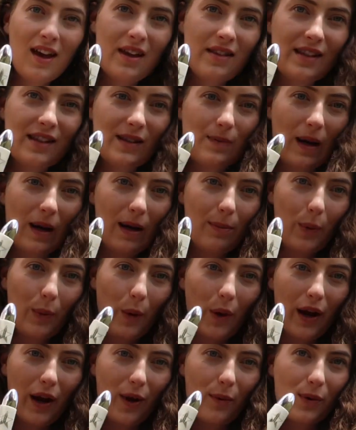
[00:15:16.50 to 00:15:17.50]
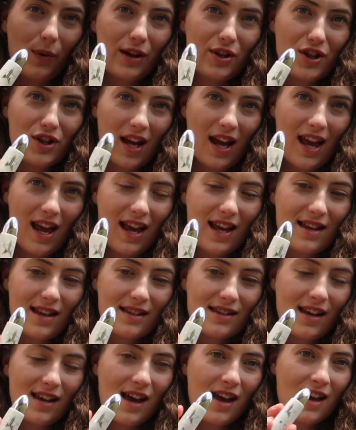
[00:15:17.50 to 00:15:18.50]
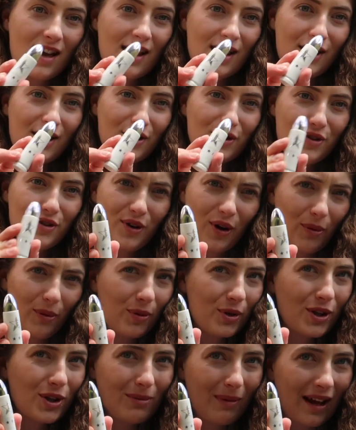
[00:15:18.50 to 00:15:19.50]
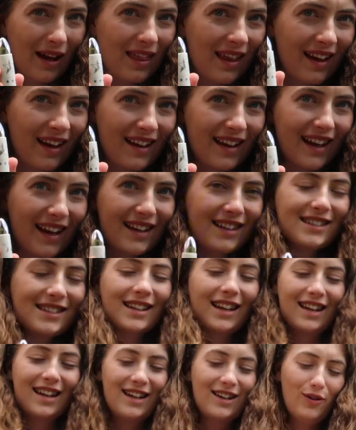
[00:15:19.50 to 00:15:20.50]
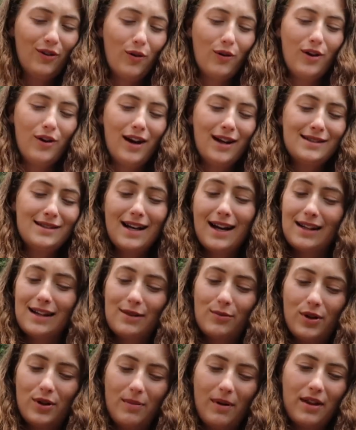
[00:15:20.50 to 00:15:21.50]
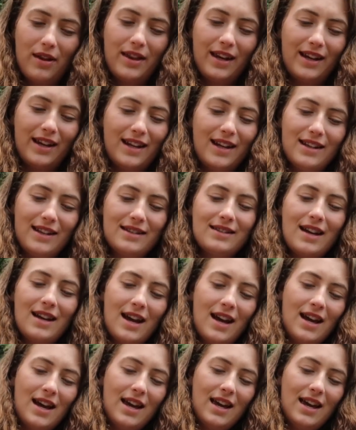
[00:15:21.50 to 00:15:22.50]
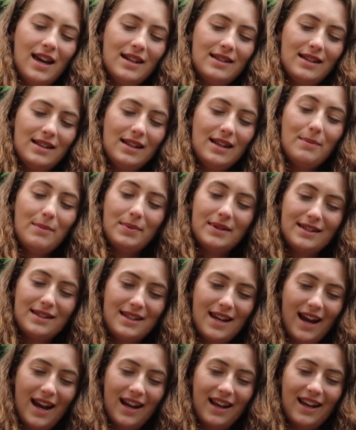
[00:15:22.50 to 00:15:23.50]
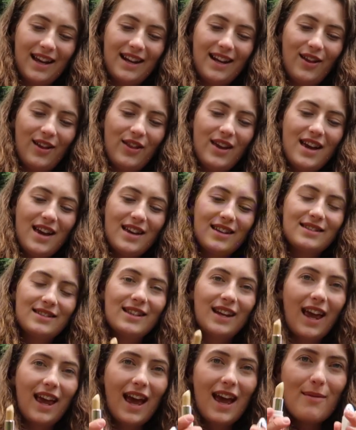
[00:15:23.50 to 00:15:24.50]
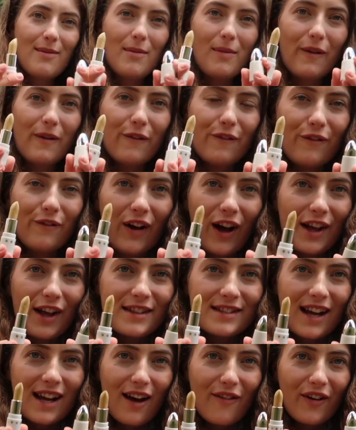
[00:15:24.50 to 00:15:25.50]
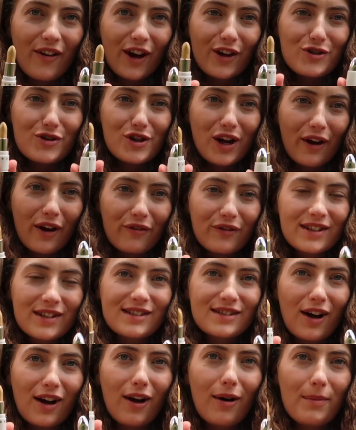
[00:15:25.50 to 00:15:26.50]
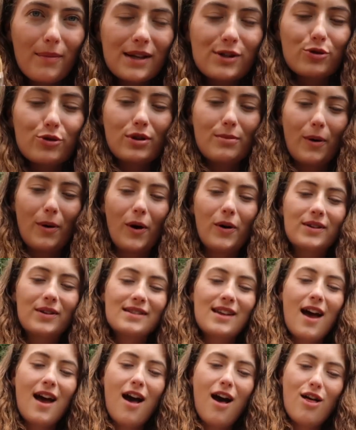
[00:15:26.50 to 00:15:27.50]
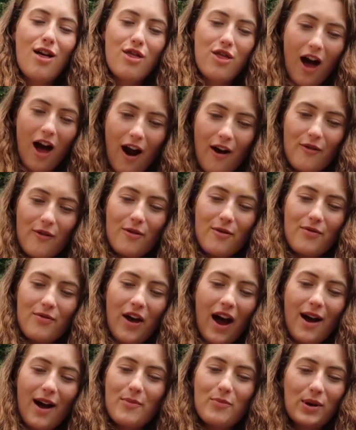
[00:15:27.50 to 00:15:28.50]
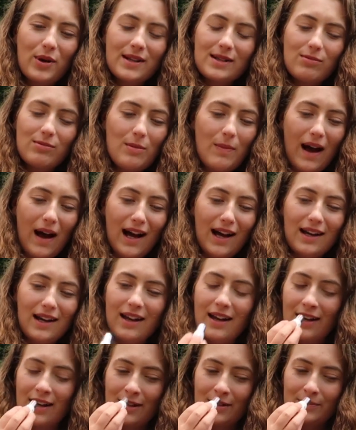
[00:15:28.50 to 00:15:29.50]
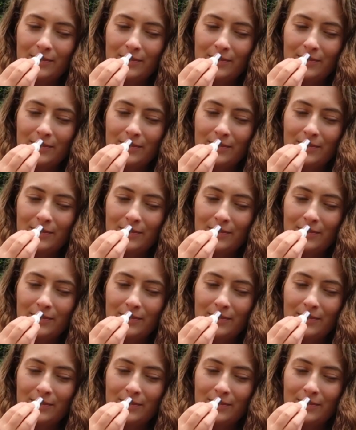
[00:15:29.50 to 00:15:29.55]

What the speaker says: this bad boy, which is not what you might think it is, or exactly what you might think it is. It is a lipstick. Now this came in my first ever Jeffree Star mystery box. That brings me back.